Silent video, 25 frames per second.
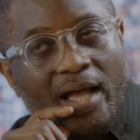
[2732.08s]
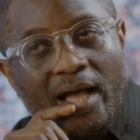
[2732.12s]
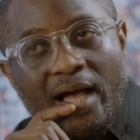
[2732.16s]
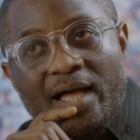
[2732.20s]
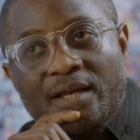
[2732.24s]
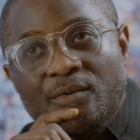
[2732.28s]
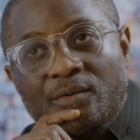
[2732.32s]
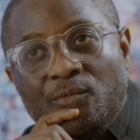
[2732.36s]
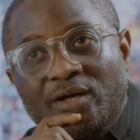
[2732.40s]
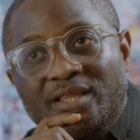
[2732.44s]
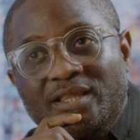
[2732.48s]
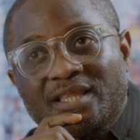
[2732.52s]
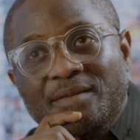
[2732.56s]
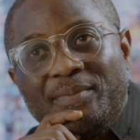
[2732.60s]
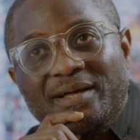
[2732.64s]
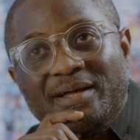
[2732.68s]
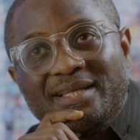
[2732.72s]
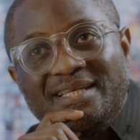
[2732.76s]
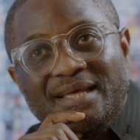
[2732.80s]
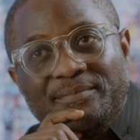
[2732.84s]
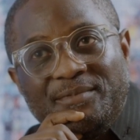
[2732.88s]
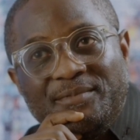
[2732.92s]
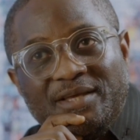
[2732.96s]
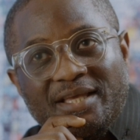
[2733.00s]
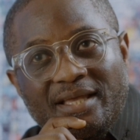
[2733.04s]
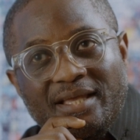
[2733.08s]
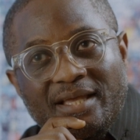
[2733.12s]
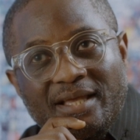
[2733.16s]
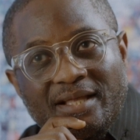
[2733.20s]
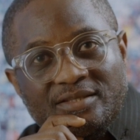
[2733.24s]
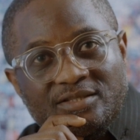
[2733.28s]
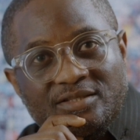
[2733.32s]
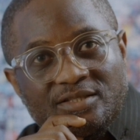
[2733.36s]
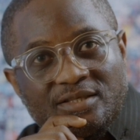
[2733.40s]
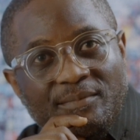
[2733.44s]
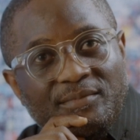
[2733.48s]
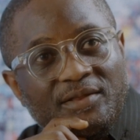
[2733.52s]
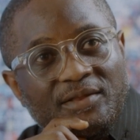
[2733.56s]
And when the pandemic
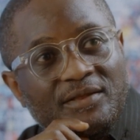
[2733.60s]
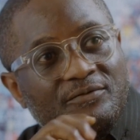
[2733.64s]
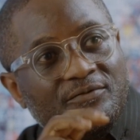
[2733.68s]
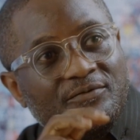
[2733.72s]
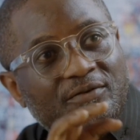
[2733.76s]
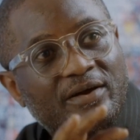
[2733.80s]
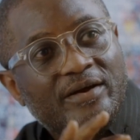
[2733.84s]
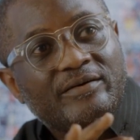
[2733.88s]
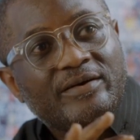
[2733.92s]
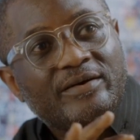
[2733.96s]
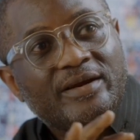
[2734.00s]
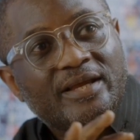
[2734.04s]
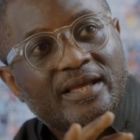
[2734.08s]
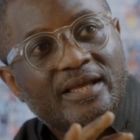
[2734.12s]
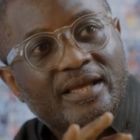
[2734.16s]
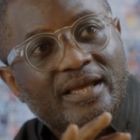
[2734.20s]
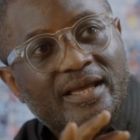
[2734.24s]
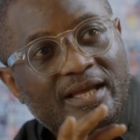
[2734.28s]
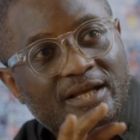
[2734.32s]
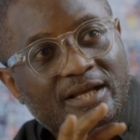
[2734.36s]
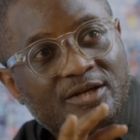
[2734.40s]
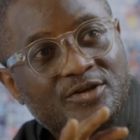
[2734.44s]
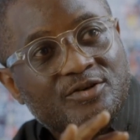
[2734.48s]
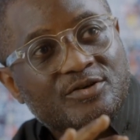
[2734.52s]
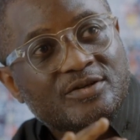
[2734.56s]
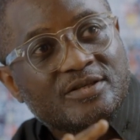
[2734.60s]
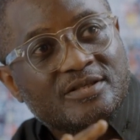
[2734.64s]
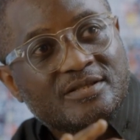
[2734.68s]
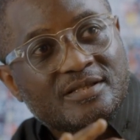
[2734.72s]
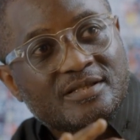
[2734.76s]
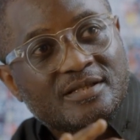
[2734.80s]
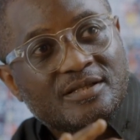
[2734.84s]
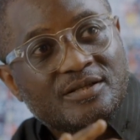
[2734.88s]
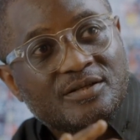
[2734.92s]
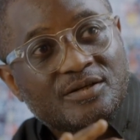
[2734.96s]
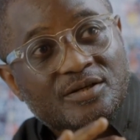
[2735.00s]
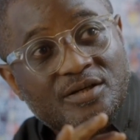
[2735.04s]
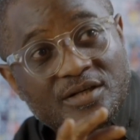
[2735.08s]
hit, something very
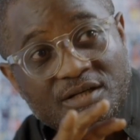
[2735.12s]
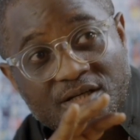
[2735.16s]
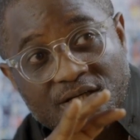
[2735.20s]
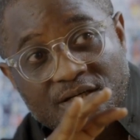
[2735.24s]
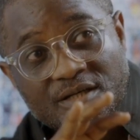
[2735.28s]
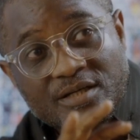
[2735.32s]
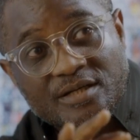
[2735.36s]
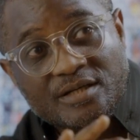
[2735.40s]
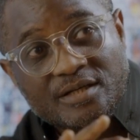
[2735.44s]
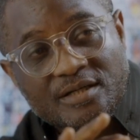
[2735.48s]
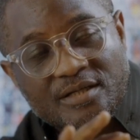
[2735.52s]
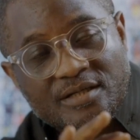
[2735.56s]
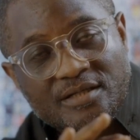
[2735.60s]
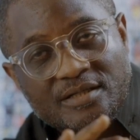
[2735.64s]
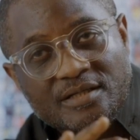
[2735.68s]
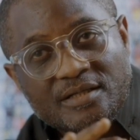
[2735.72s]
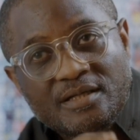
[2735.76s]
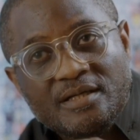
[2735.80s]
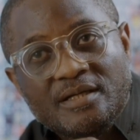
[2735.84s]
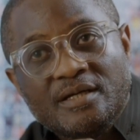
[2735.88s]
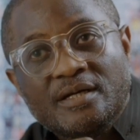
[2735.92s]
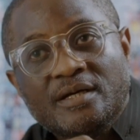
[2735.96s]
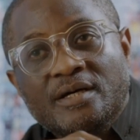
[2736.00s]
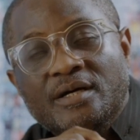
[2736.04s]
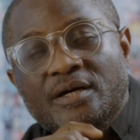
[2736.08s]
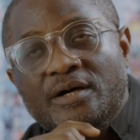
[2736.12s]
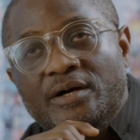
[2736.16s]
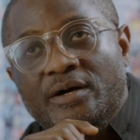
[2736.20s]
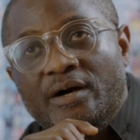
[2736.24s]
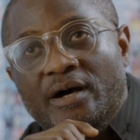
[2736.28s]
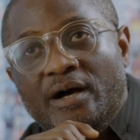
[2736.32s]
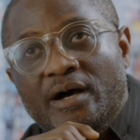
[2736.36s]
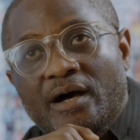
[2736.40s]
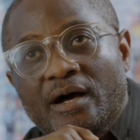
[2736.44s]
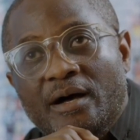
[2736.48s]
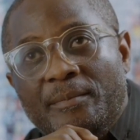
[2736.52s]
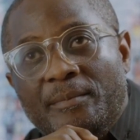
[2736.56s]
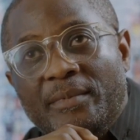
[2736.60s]
interesting occurred,
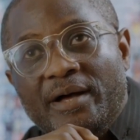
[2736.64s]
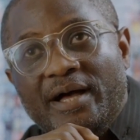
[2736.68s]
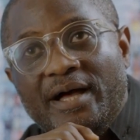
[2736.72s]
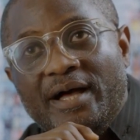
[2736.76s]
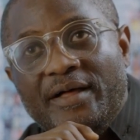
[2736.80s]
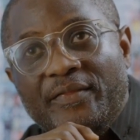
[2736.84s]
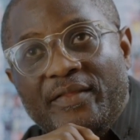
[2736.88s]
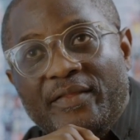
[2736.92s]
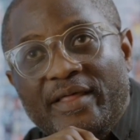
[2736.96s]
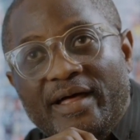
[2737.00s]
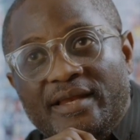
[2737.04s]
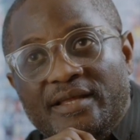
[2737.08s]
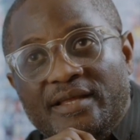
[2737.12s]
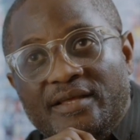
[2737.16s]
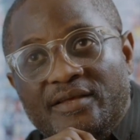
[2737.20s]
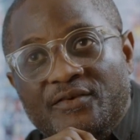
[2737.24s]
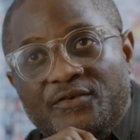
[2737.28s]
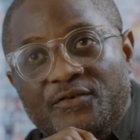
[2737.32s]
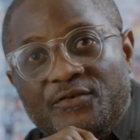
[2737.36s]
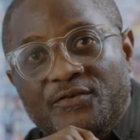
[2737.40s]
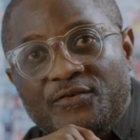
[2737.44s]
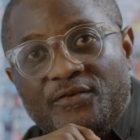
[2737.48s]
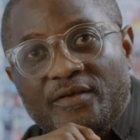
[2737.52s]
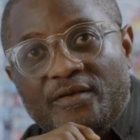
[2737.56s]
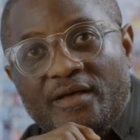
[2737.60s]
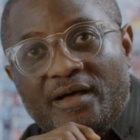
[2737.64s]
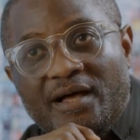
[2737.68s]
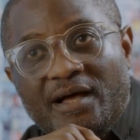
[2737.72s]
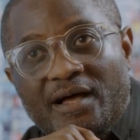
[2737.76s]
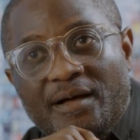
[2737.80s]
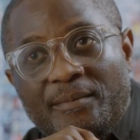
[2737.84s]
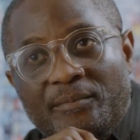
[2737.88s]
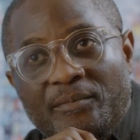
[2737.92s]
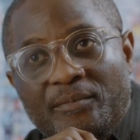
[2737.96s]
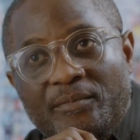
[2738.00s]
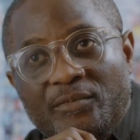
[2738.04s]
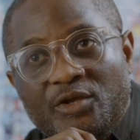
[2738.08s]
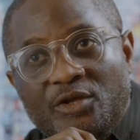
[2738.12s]
and that is,
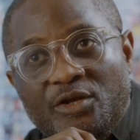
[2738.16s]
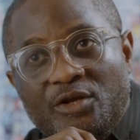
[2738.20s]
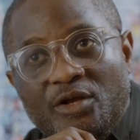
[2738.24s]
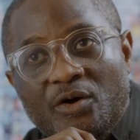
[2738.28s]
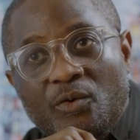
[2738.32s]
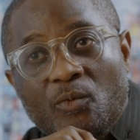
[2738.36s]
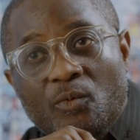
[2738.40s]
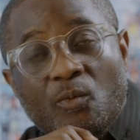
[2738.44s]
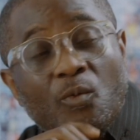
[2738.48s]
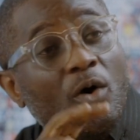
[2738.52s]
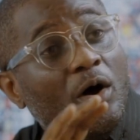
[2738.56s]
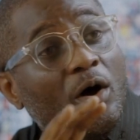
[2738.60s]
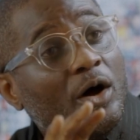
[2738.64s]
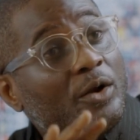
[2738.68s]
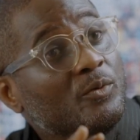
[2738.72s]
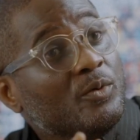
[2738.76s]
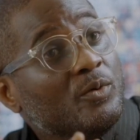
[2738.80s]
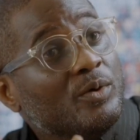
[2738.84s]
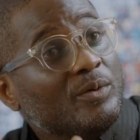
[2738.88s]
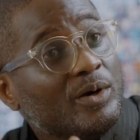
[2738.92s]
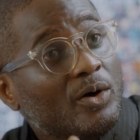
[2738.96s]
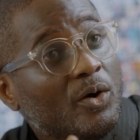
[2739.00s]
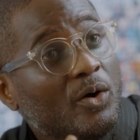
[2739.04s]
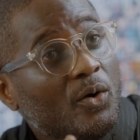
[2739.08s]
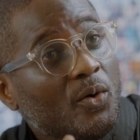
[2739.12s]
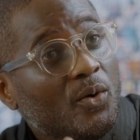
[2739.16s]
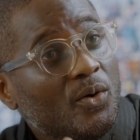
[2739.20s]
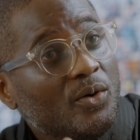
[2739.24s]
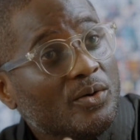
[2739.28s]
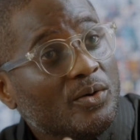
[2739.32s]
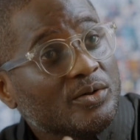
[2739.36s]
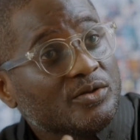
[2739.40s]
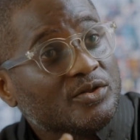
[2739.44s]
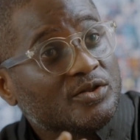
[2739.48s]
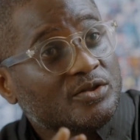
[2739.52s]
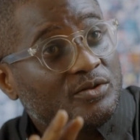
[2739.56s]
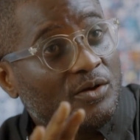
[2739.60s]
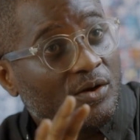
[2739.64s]
one, we were
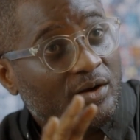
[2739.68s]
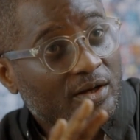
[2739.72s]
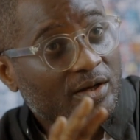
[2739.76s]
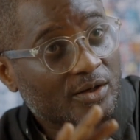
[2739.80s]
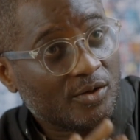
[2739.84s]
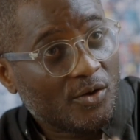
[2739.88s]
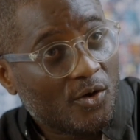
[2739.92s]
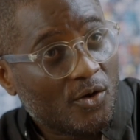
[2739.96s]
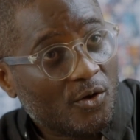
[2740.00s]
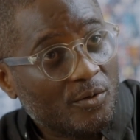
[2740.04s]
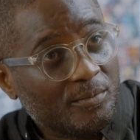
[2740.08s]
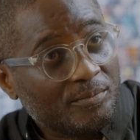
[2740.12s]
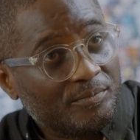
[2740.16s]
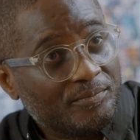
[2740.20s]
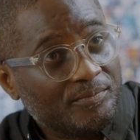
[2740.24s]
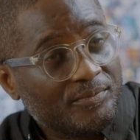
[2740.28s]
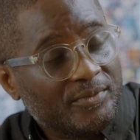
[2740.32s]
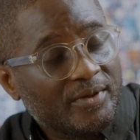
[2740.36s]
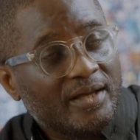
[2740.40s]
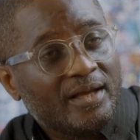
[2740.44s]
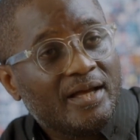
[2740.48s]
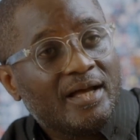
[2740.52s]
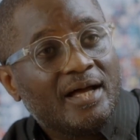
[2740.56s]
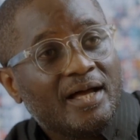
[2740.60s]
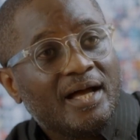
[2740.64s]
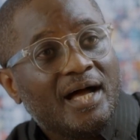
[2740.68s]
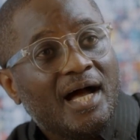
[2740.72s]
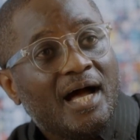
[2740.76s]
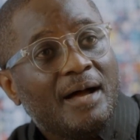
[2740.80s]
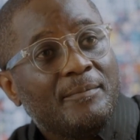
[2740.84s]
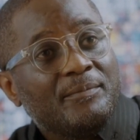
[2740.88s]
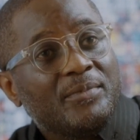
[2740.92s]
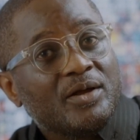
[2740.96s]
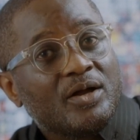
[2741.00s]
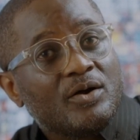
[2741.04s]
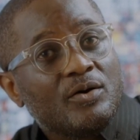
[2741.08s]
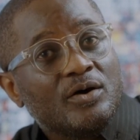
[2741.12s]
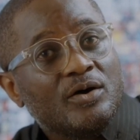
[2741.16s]
all stuck at home. And
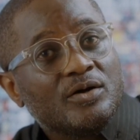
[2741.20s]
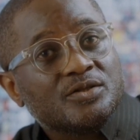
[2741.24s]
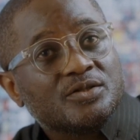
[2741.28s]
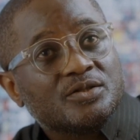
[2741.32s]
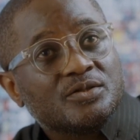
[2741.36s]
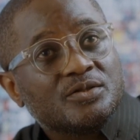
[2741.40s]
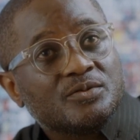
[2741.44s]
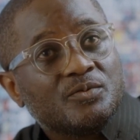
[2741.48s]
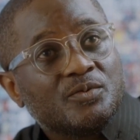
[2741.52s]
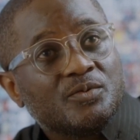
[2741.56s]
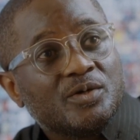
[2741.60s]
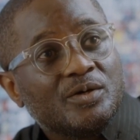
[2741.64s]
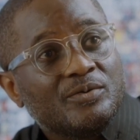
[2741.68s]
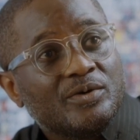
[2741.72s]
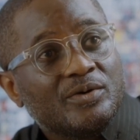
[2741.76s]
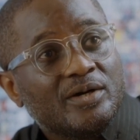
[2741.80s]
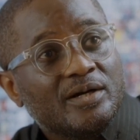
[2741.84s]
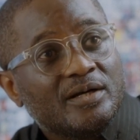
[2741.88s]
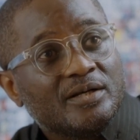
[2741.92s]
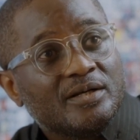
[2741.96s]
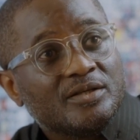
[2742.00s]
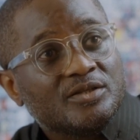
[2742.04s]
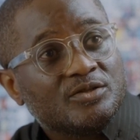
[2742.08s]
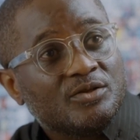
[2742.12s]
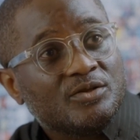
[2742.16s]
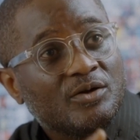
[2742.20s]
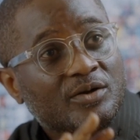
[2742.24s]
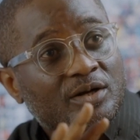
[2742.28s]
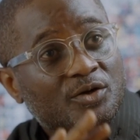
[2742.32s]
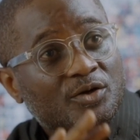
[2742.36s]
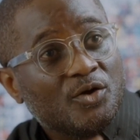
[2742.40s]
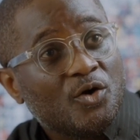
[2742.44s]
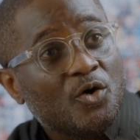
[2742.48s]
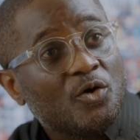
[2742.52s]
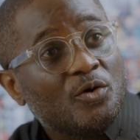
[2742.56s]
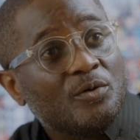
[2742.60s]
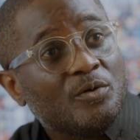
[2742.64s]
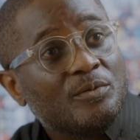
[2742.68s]
because we were stuck at
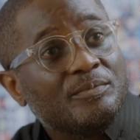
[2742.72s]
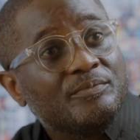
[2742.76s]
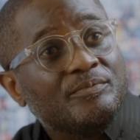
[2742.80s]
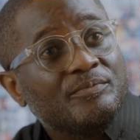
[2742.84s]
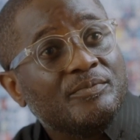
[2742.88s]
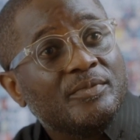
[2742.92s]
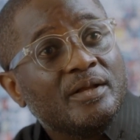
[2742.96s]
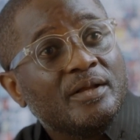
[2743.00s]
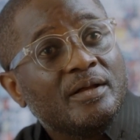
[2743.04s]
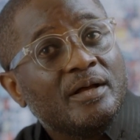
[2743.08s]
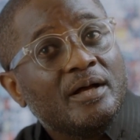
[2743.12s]
home,